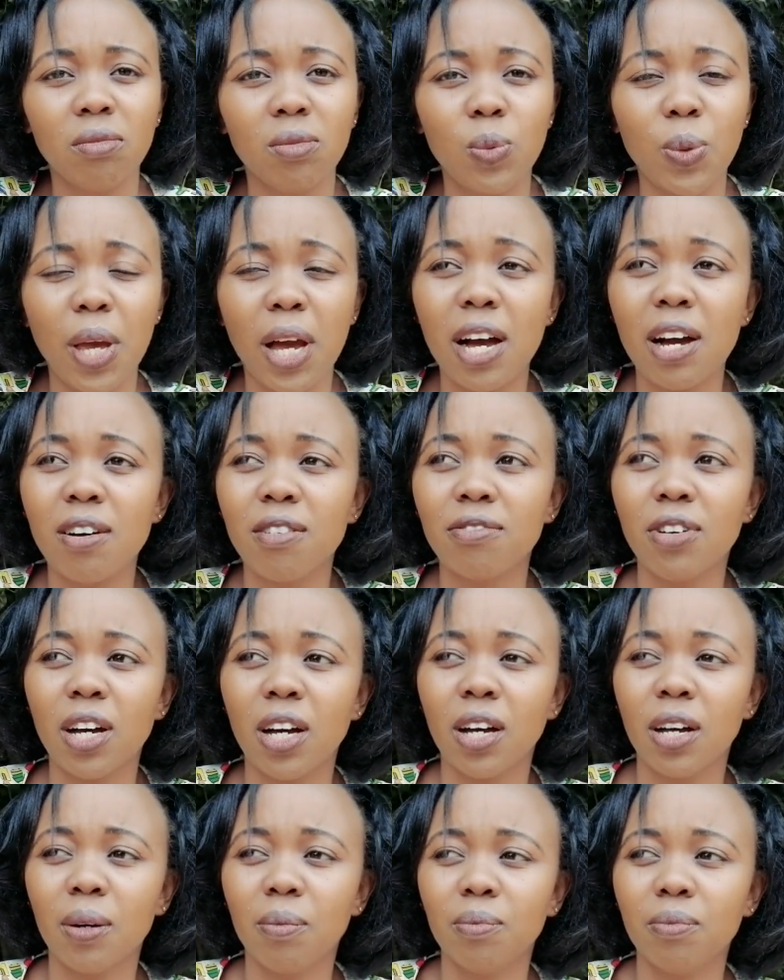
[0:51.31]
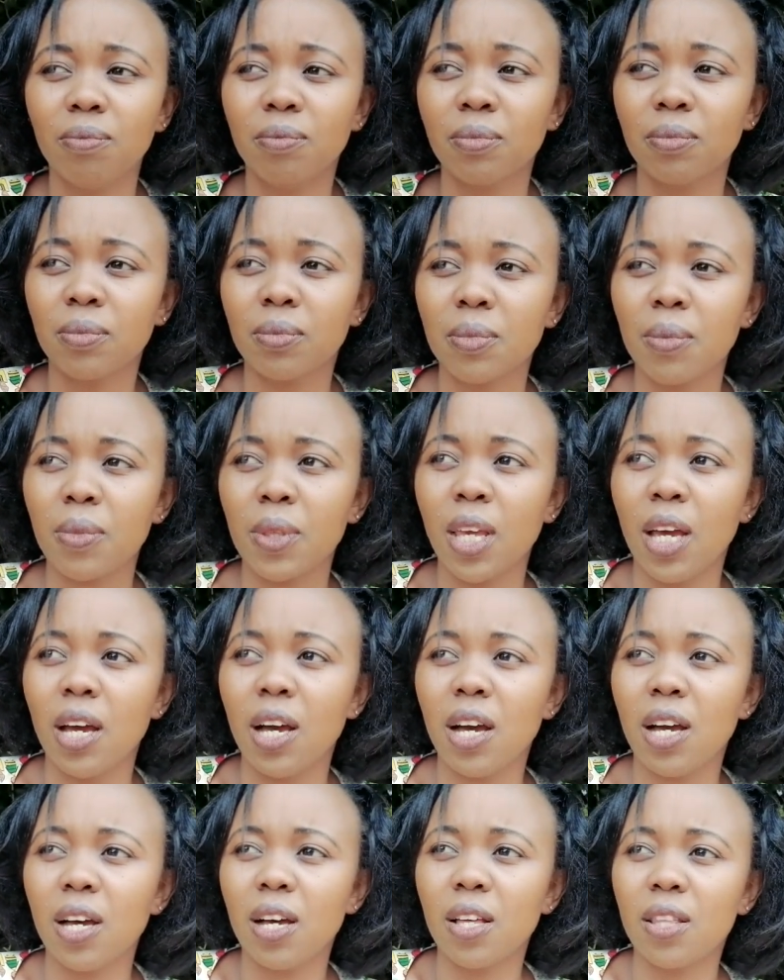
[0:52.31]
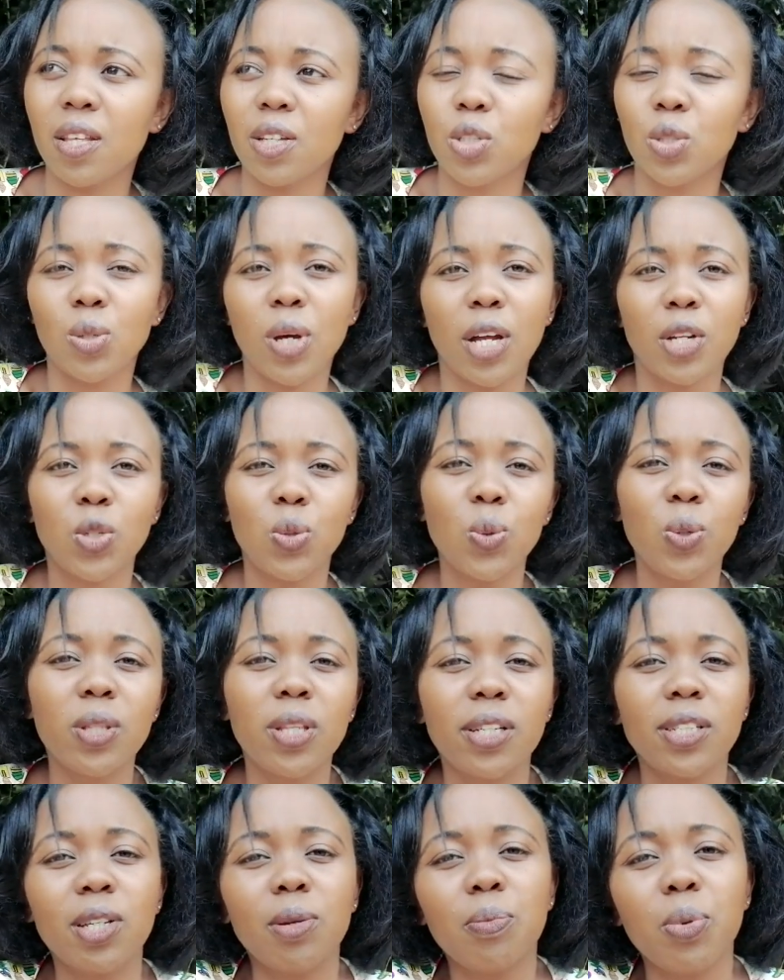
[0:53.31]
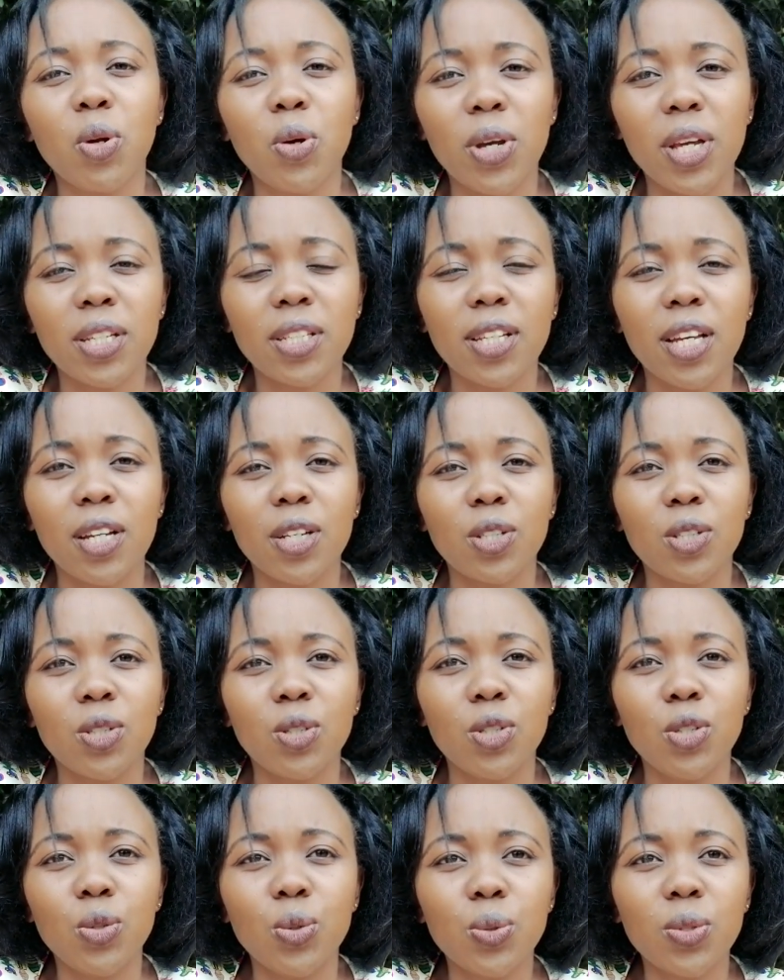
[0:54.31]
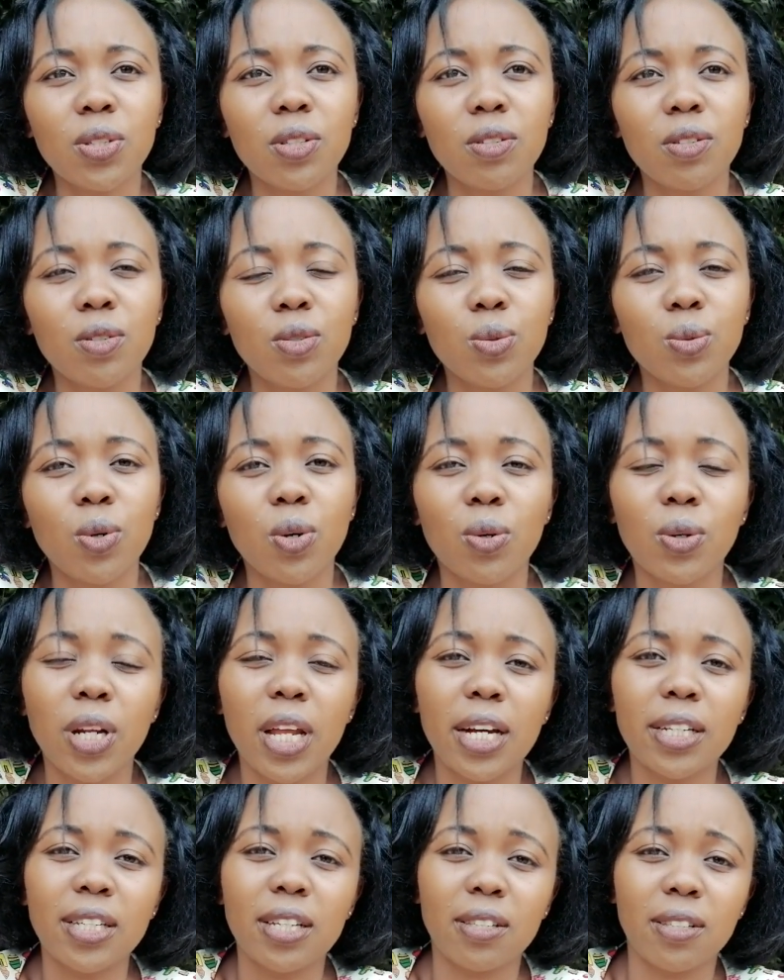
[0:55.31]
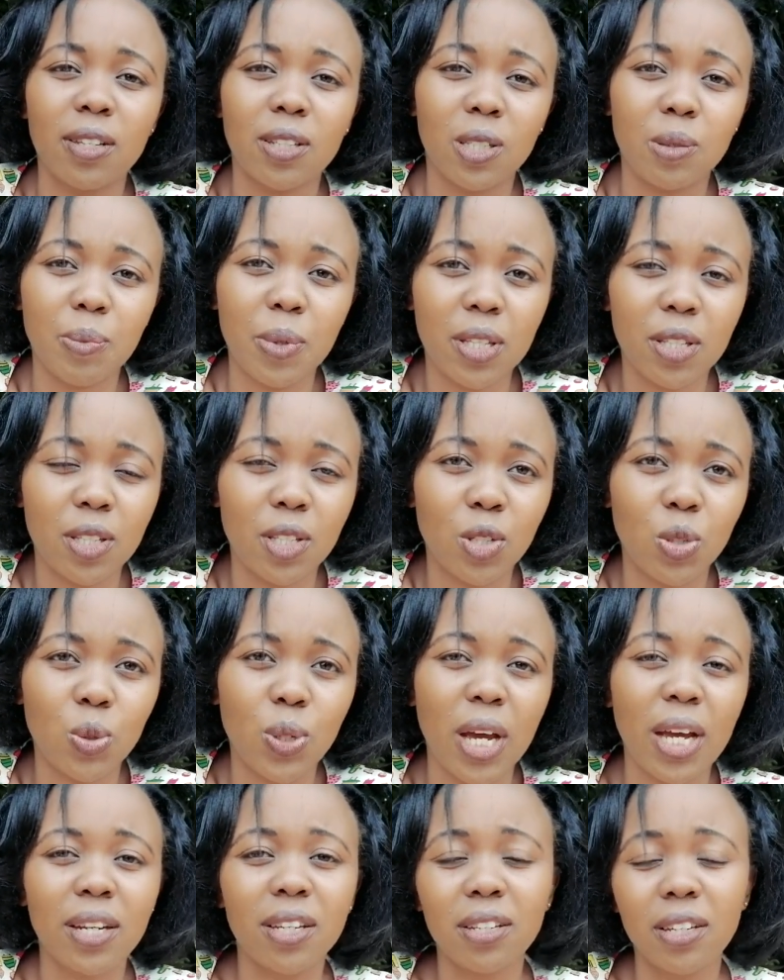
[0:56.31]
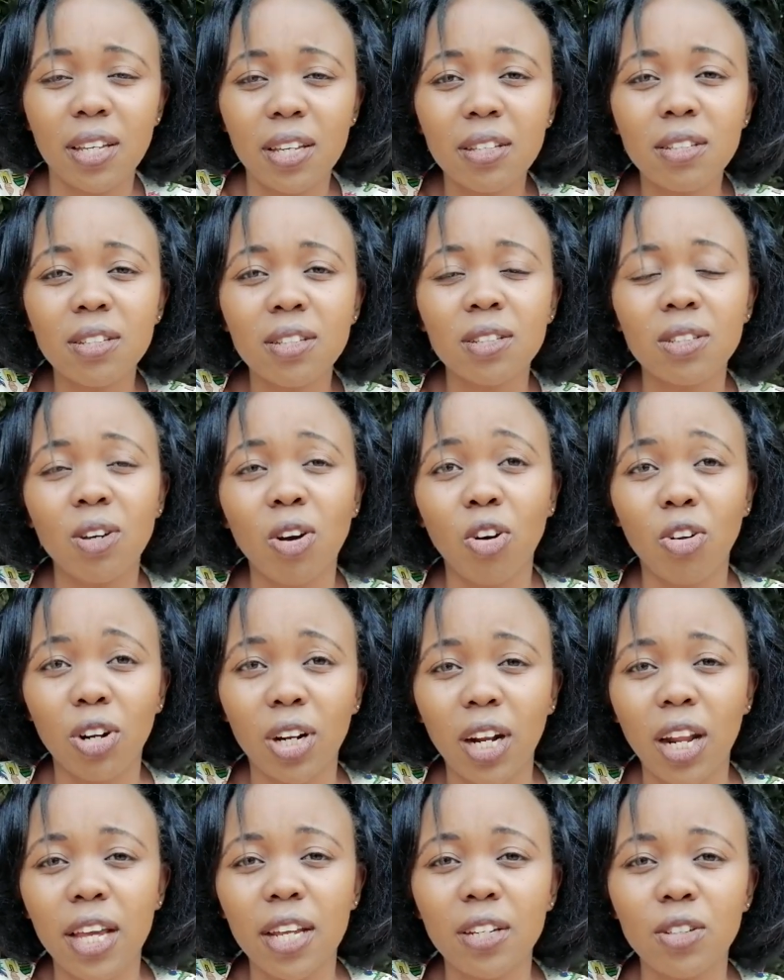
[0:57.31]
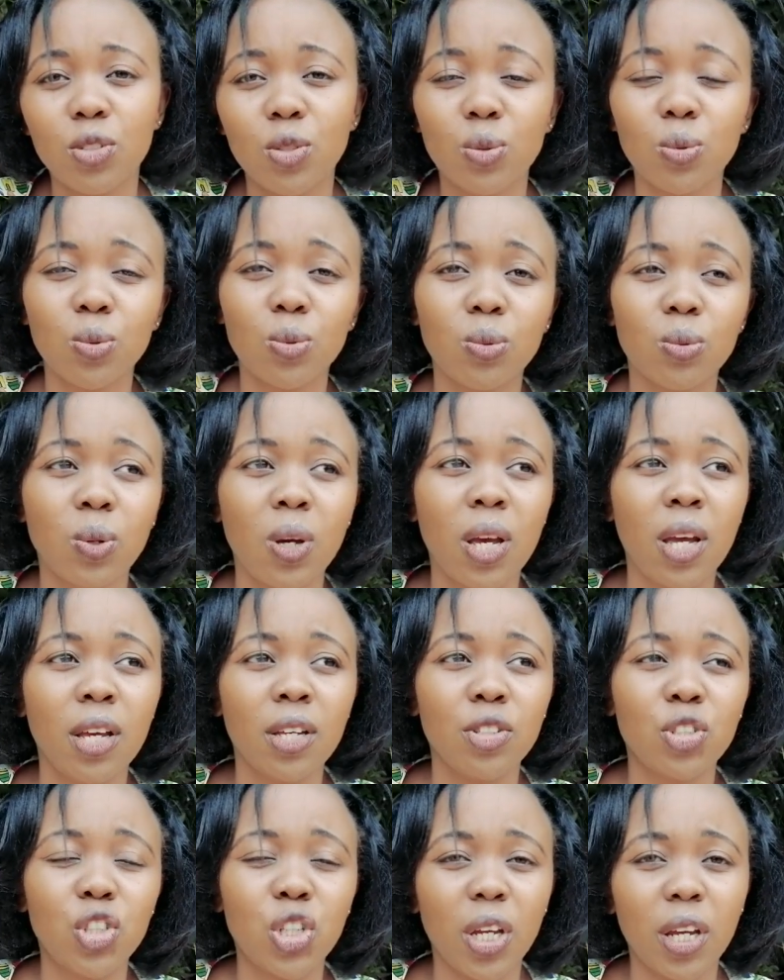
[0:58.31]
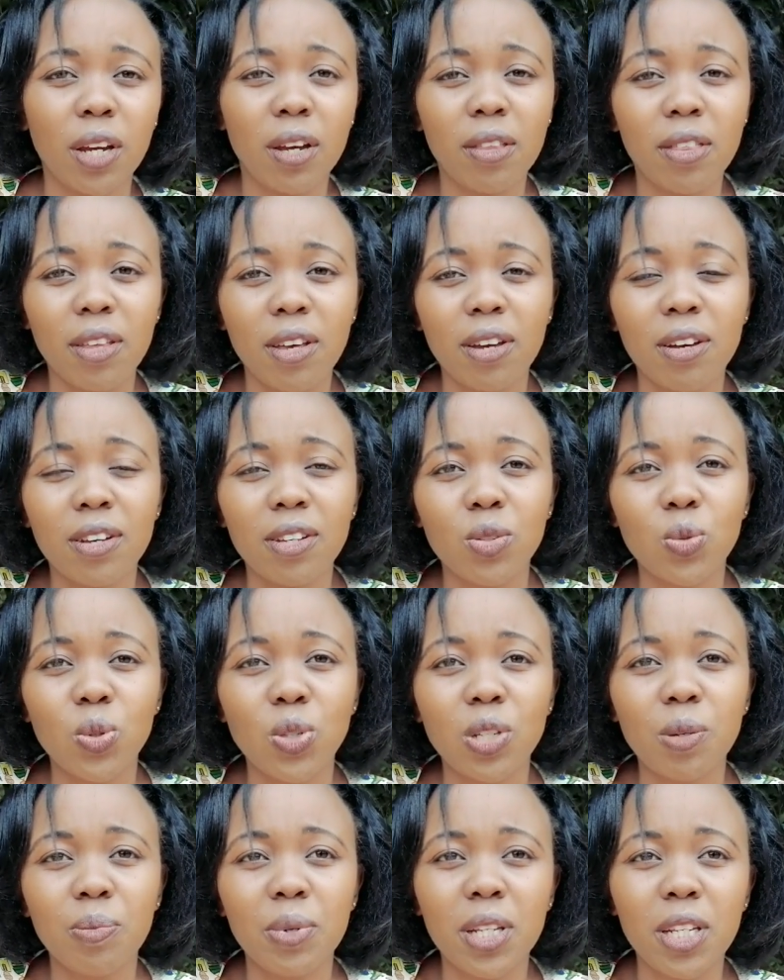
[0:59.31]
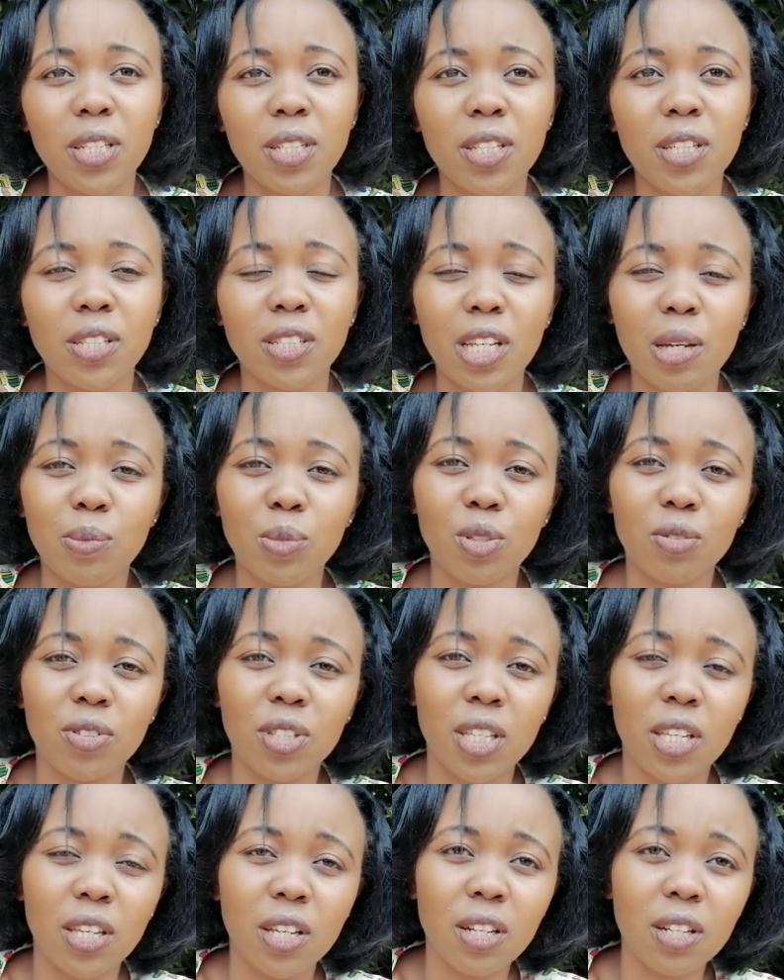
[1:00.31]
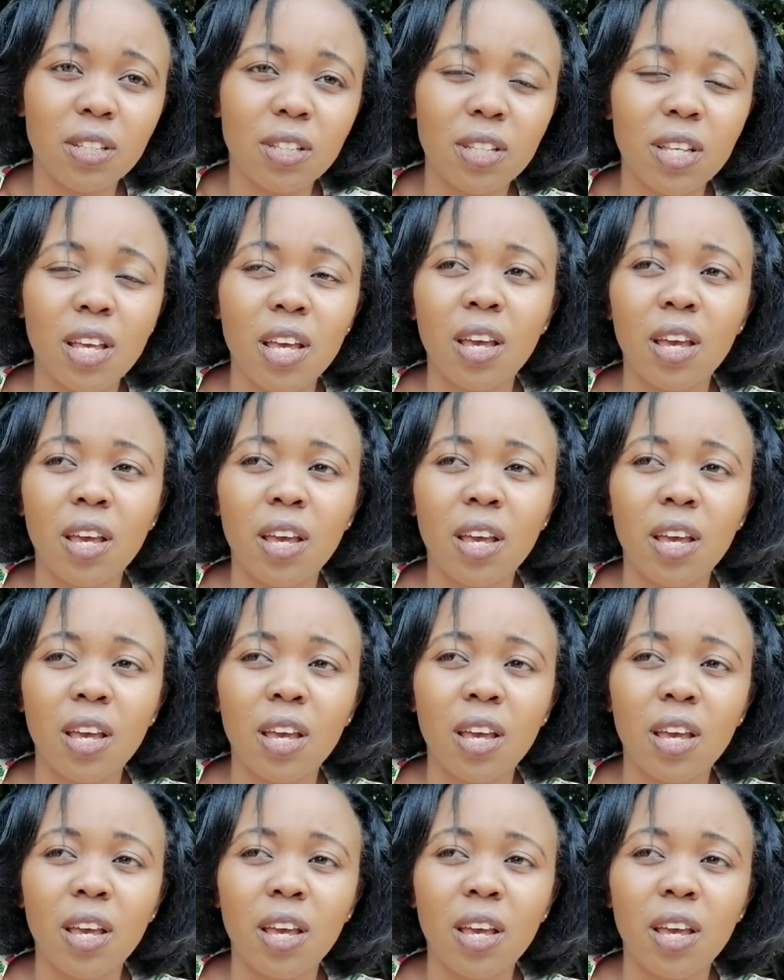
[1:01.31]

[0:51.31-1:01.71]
We have a tool that employers can use to conduct assessments to candidates online to check their suitability in terms of skills.